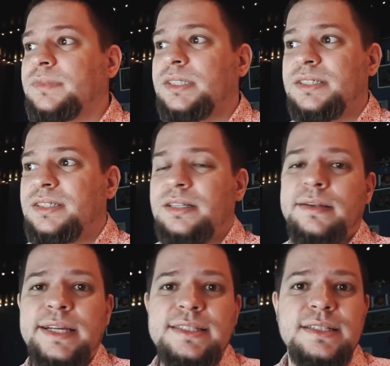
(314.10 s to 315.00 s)
still a
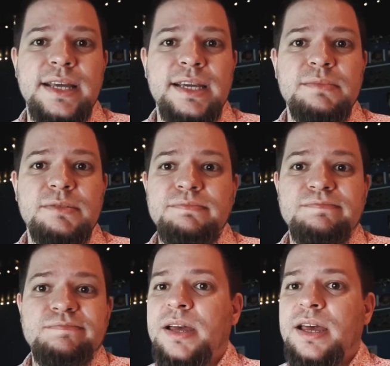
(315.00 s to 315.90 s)
lazy name,
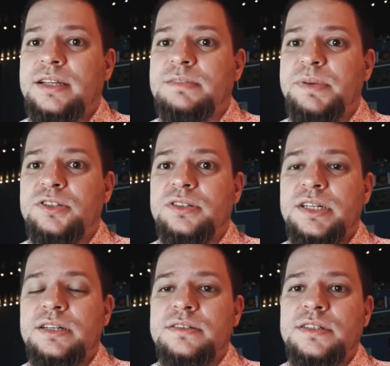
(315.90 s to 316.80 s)

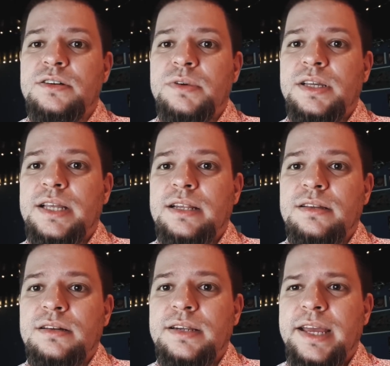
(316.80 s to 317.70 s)
especially considering that
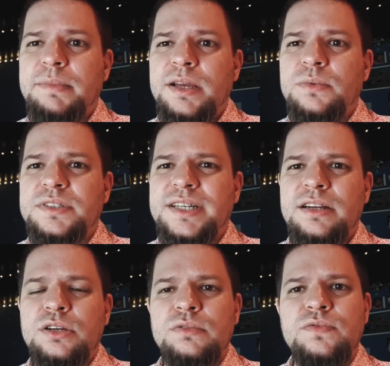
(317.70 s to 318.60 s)
the naming was
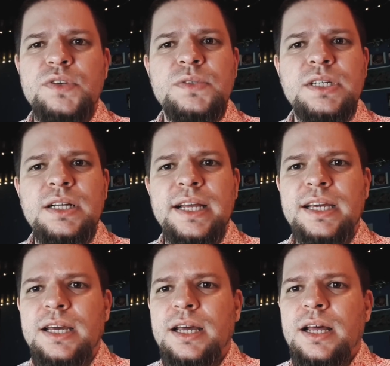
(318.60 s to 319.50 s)
kind of confusing.
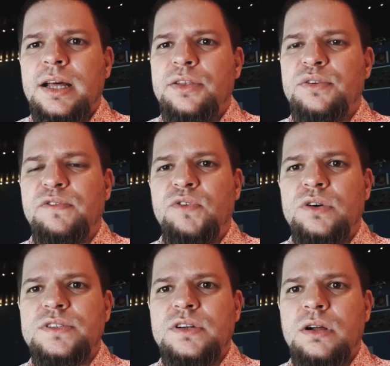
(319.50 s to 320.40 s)
Like, the
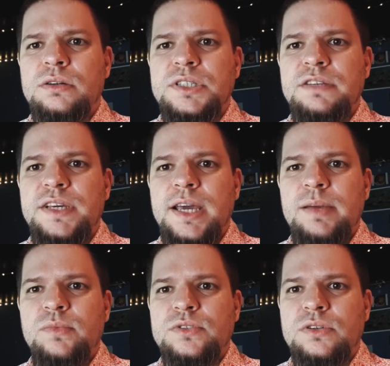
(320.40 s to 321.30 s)
first Color TV
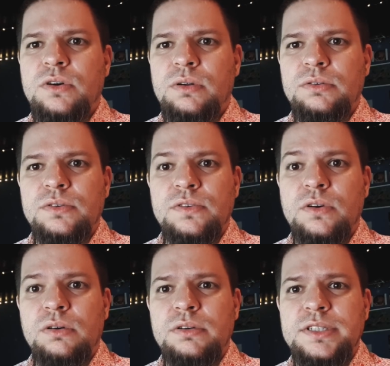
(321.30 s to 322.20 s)
game was called the
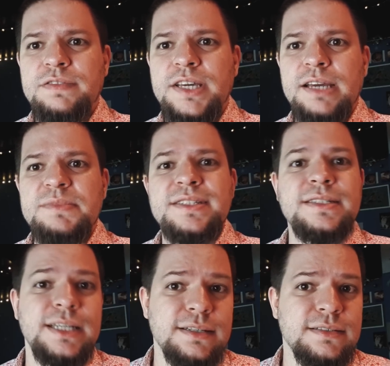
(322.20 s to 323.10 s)
Color TV Game
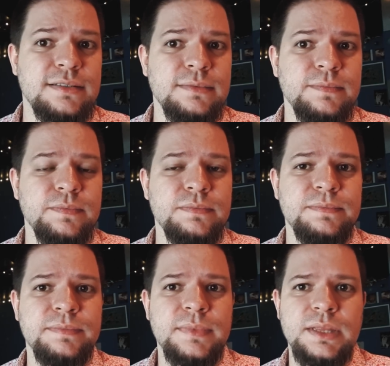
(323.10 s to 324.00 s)
6,
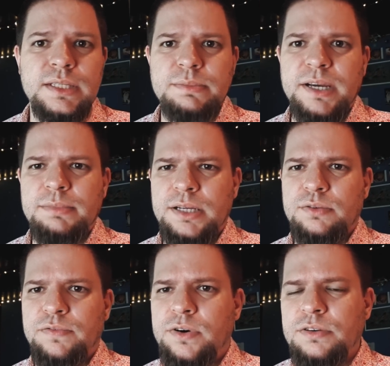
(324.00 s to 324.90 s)
despite being
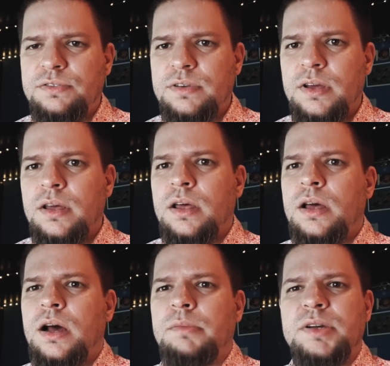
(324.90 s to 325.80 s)
the first,
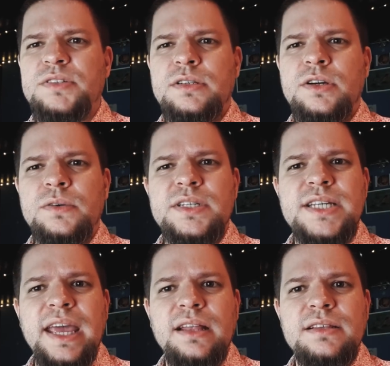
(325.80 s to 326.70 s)
because it
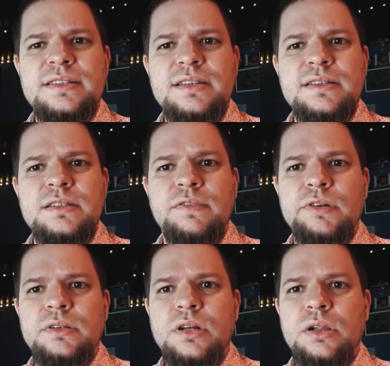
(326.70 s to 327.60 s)
contained 6
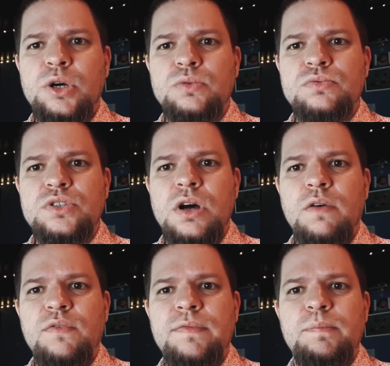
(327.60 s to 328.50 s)
different clones
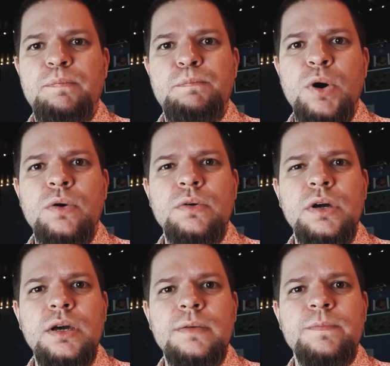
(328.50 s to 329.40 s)
of Pong,